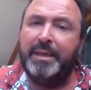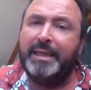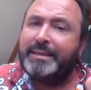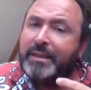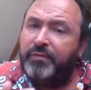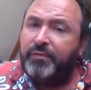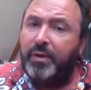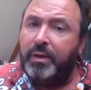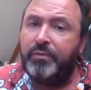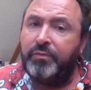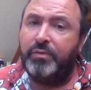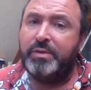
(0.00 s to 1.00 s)
But let's just
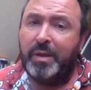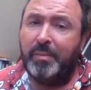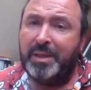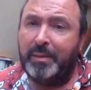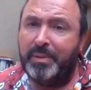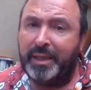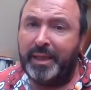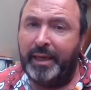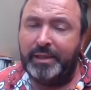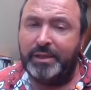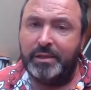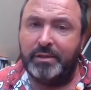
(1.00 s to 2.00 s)
follow through some of the
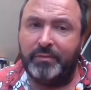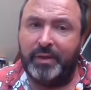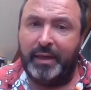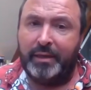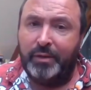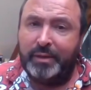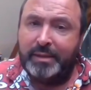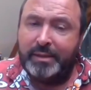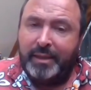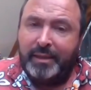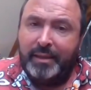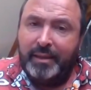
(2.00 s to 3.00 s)
implications of that. And you can
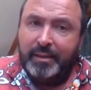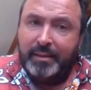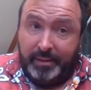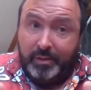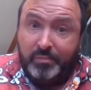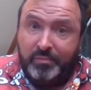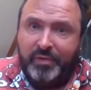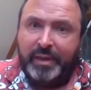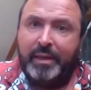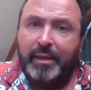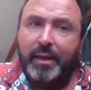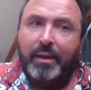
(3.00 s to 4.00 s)
see,
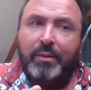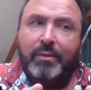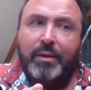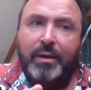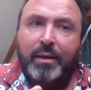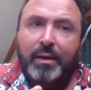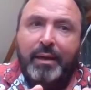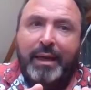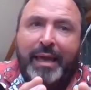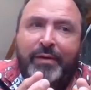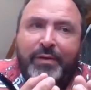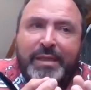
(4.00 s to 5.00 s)
hopefully, that
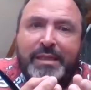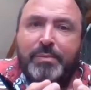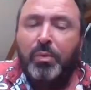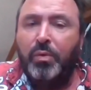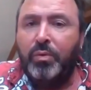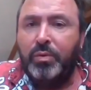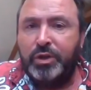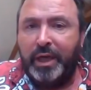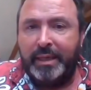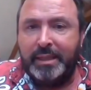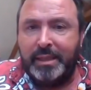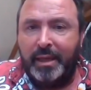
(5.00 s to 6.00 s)
even a small
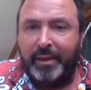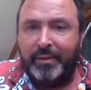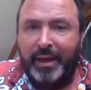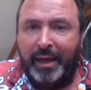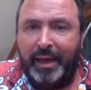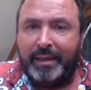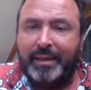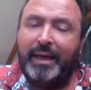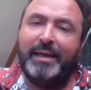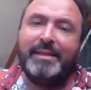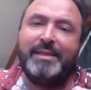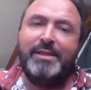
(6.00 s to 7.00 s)
change like that
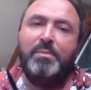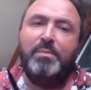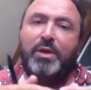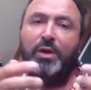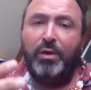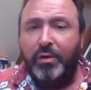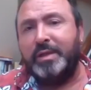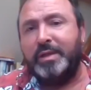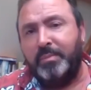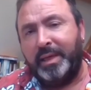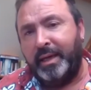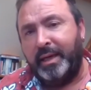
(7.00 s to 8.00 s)
has some huge
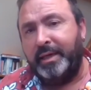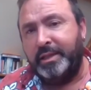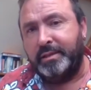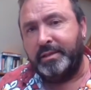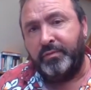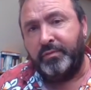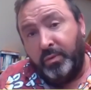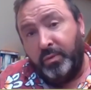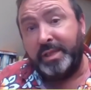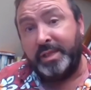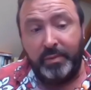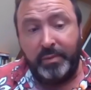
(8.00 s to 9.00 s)
implications for a
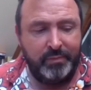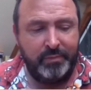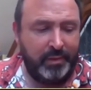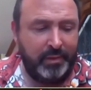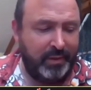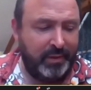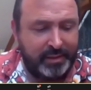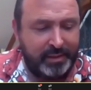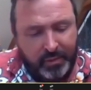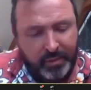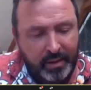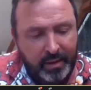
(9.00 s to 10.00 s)
whole series of other things.
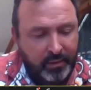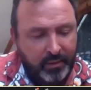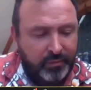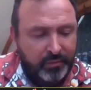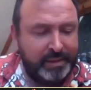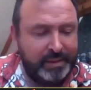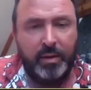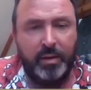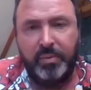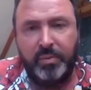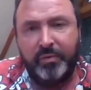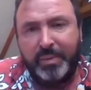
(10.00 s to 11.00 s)
So, for
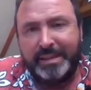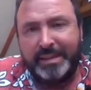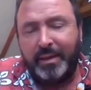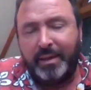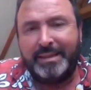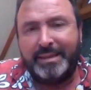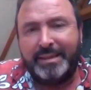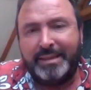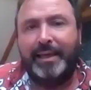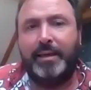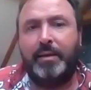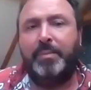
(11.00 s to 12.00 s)
example, if we start to
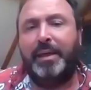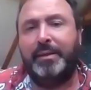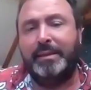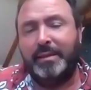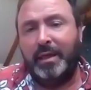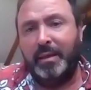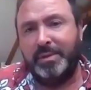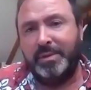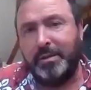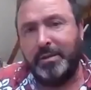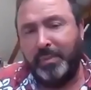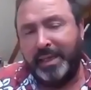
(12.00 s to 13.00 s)
think about the
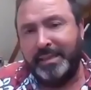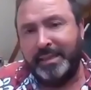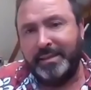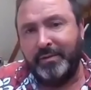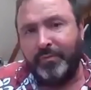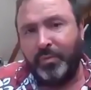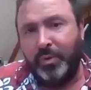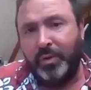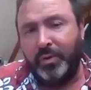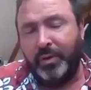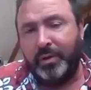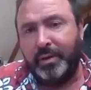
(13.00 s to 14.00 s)
times and spaces of
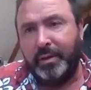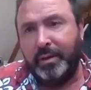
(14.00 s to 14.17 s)
work,